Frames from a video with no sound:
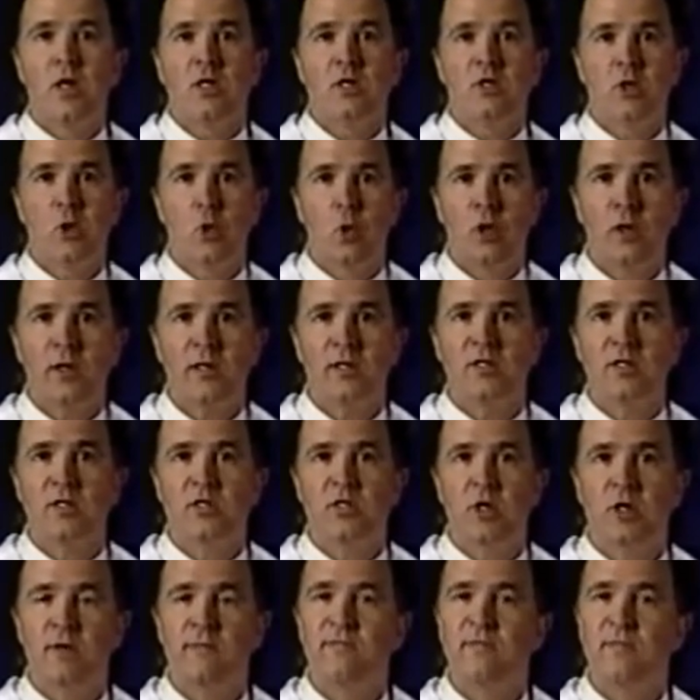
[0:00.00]
Torque is a
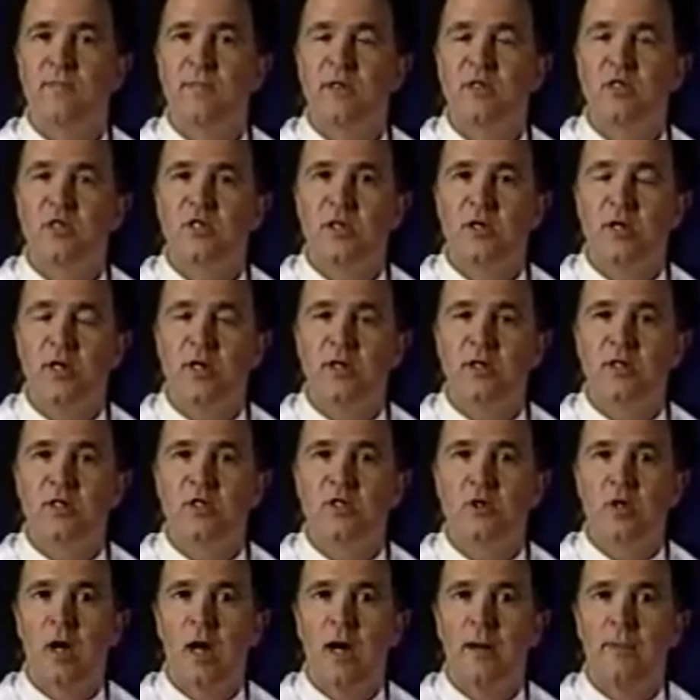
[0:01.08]
term from engineering
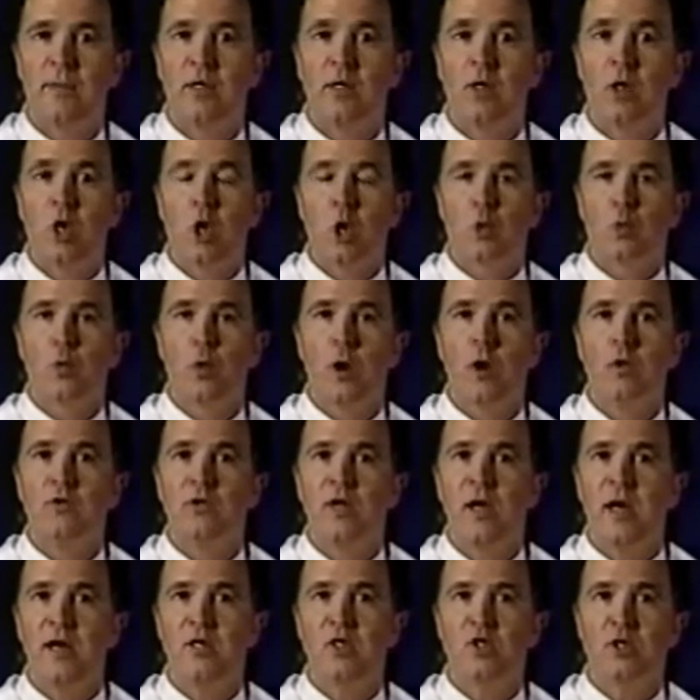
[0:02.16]
describing
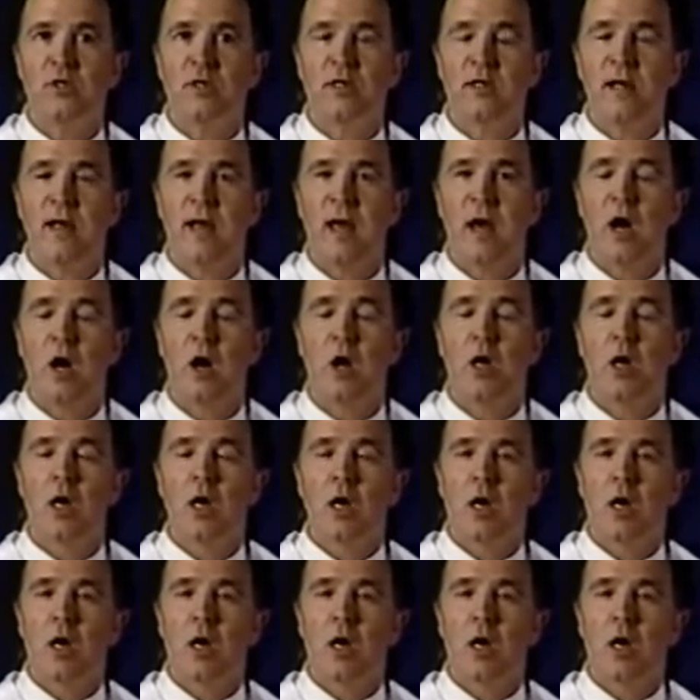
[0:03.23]
rotation and how